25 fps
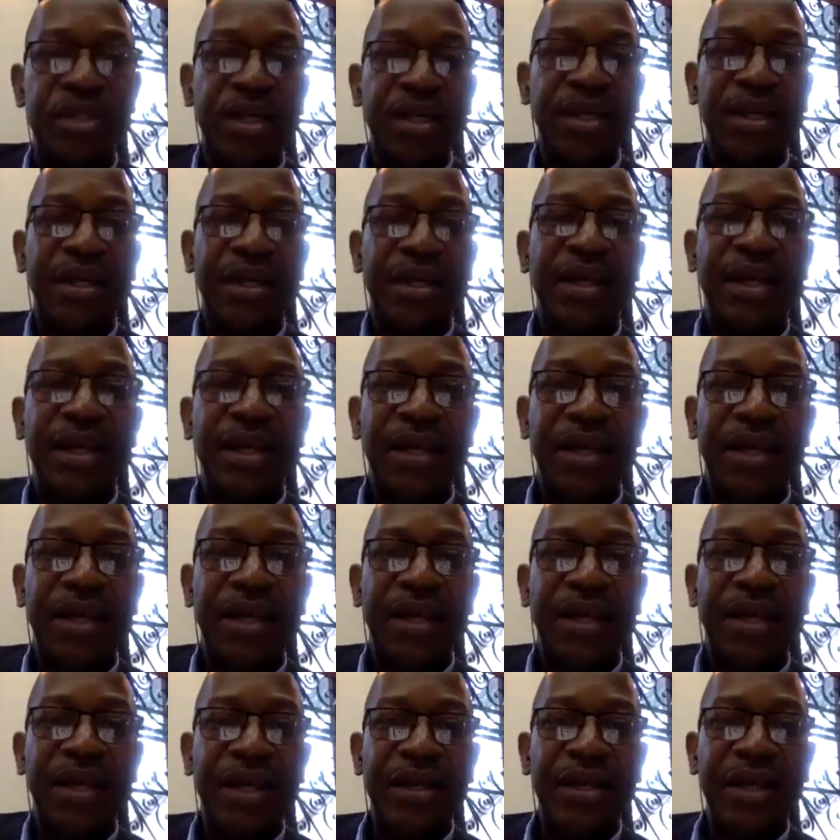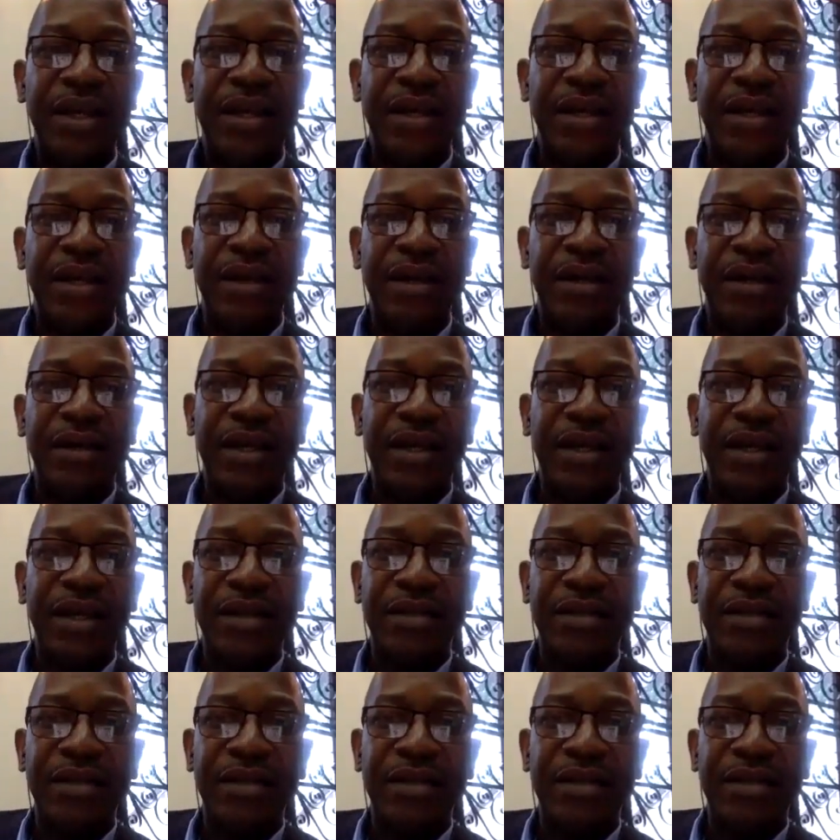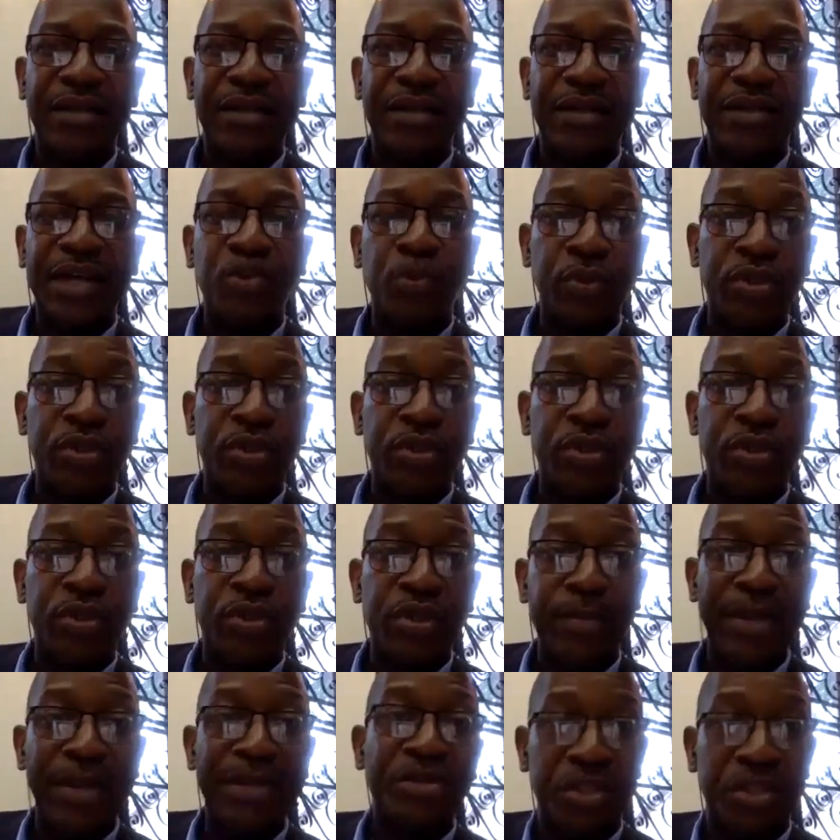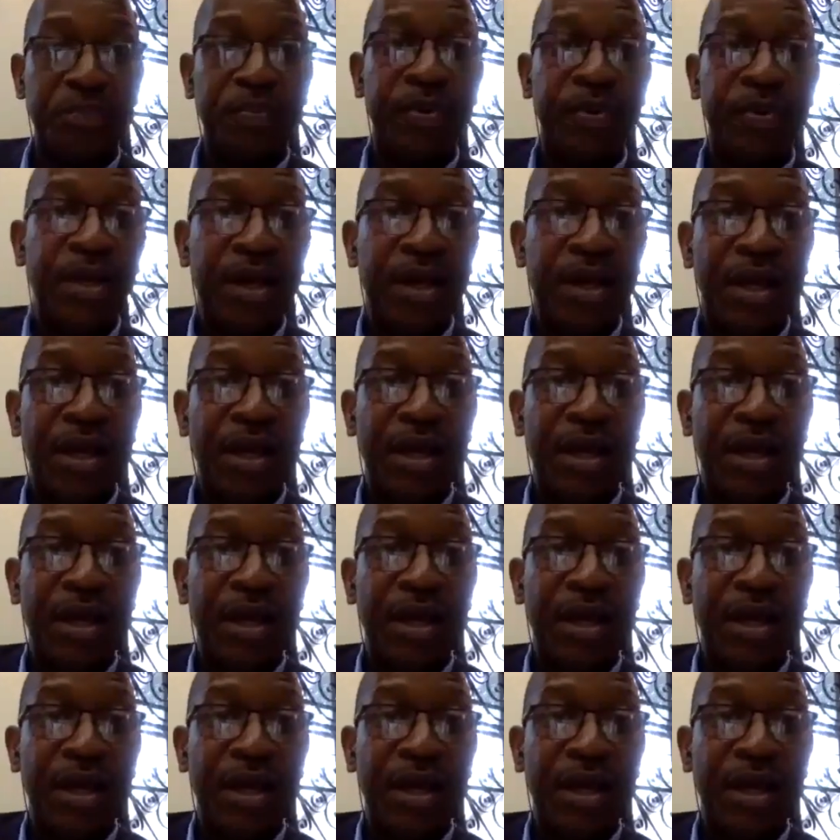also has a duty in trying to put a